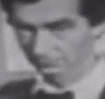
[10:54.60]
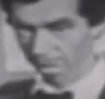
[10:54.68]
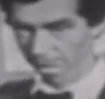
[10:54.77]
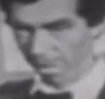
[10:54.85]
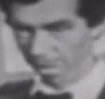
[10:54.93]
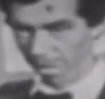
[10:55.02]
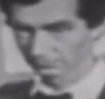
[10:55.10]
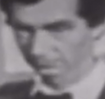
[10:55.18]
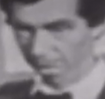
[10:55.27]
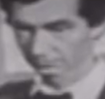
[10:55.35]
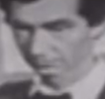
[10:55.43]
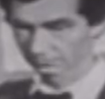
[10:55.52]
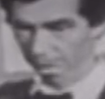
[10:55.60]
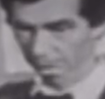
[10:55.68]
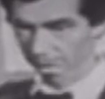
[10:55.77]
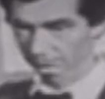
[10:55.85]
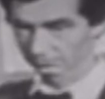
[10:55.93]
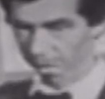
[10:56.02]

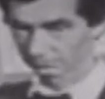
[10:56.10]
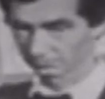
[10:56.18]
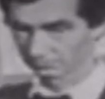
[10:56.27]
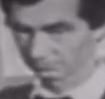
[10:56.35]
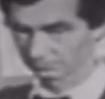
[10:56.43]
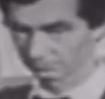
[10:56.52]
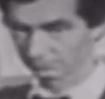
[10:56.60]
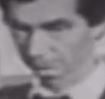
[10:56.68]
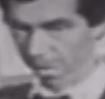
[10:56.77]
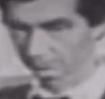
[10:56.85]
(silent)